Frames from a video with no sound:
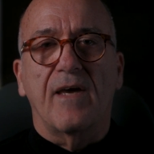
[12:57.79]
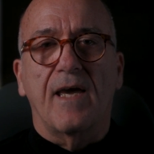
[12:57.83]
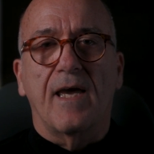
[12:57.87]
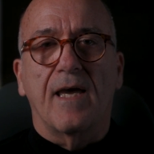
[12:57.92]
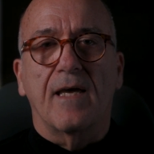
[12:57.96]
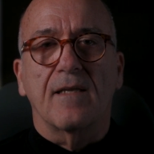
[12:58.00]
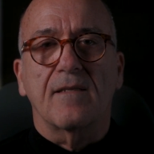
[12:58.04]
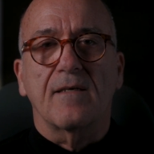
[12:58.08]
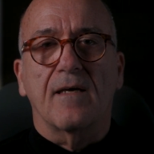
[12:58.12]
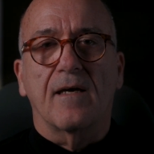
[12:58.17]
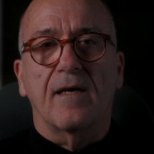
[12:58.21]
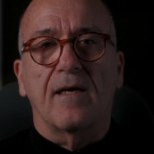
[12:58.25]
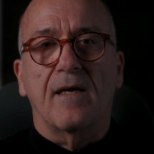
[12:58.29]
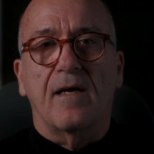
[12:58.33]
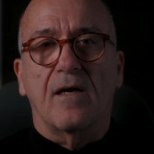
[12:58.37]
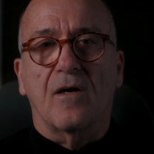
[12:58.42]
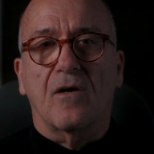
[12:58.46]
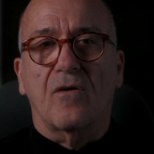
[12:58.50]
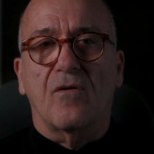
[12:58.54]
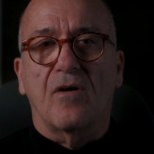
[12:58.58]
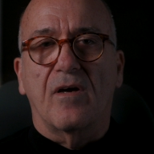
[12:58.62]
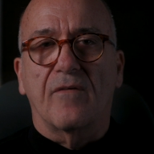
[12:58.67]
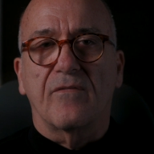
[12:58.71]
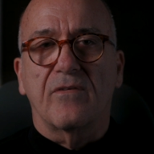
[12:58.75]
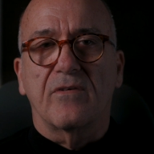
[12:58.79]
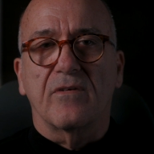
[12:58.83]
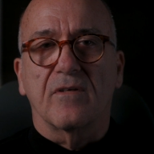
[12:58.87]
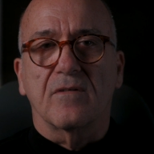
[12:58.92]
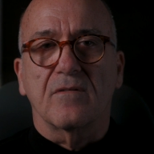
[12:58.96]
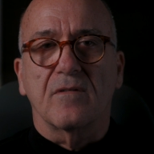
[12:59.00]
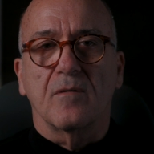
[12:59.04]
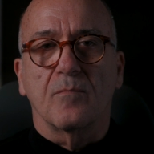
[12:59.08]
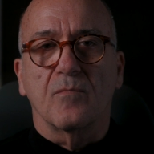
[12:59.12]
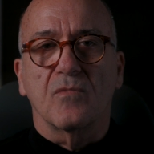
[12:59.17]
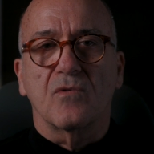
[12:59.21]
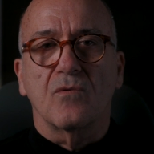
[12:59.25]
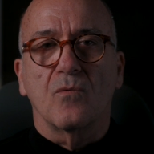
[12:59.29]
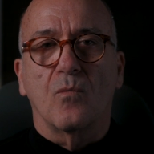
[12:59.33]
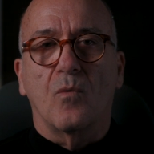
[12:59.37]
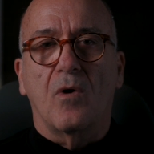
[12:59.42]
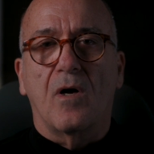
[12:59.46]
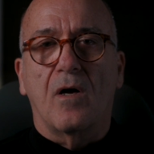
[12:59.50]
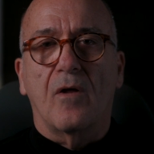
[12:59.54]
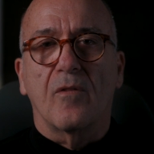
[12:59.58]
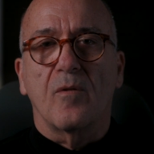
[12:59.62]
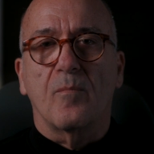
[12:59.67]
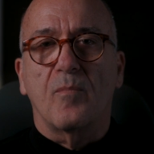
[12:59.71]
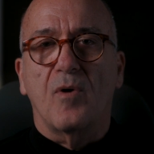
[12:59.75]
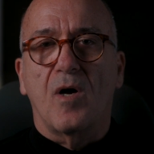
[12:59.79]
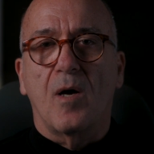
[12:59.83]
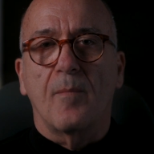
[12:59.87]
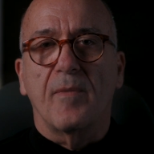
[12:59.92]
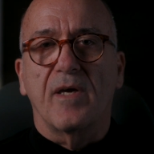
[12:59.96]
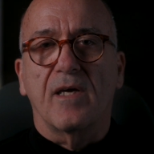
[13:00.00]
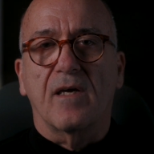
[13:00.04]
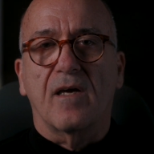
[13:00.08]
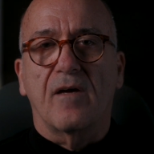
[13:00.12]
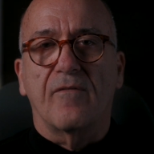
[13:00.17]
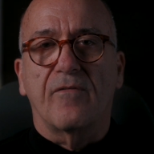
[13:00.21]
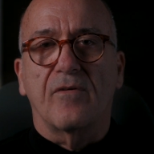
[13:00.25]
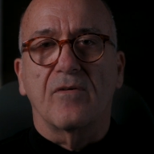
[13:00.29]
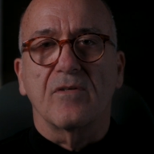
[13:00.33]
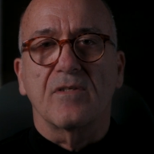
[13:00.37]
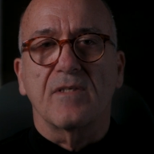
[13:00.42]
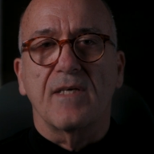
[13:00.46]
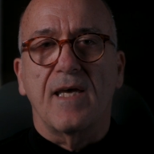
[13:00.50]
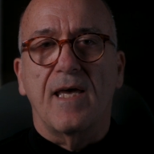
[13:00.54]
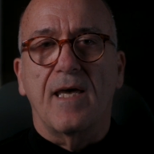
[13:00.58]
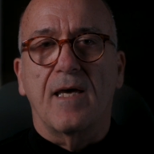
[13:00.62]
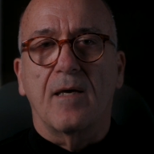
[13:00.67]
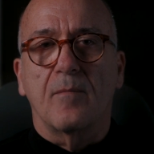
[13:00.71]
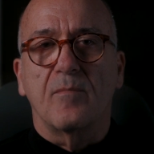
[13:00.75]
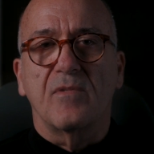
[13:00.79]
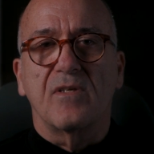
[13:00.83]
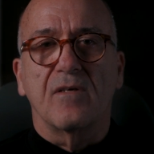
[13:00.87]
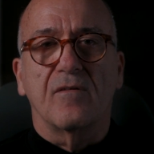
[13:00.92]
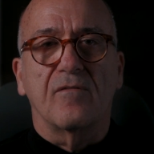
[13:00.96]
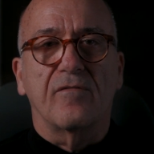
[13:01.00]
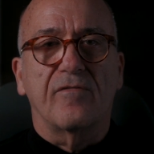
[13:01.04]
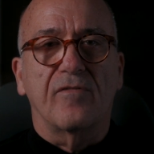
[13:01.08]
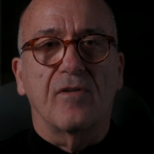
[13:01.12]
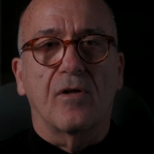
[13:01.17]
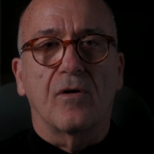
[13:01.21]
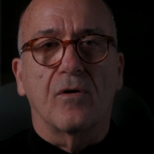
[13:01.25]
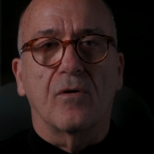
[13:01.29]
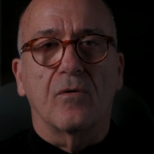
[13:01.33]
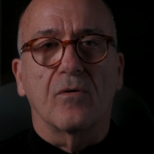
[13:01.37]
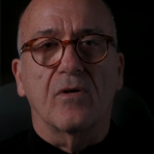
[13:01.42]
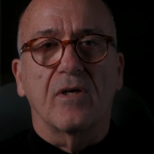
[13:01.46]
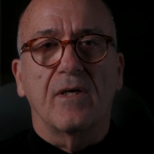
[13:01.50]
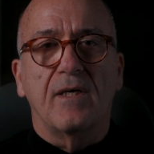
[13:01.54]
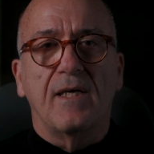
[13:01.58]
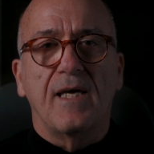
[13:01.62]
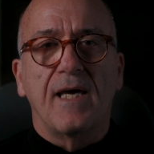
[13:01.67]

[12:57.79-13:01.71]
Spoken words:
anti-aircraft systems while the bombing efforts ebbed and flowed